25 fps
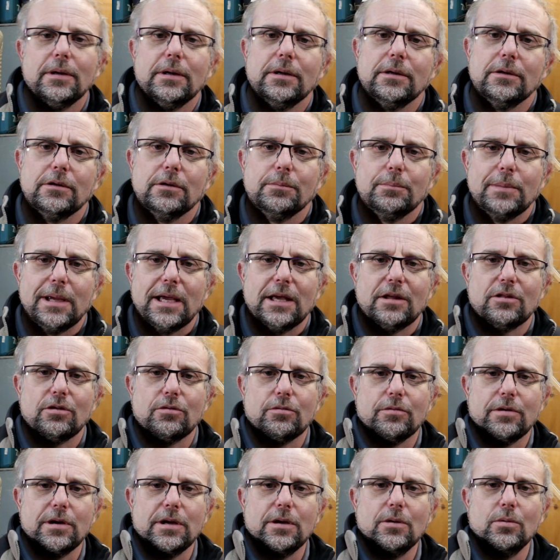into
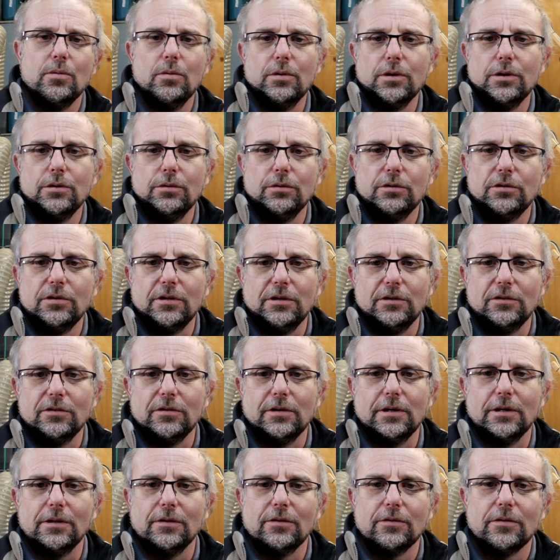Mach3 or
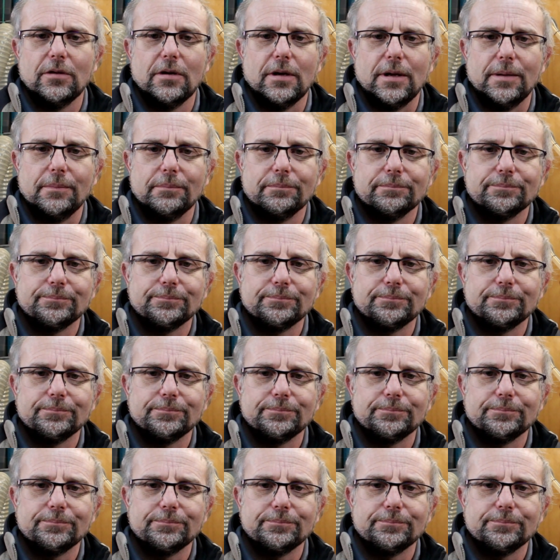UCCNC.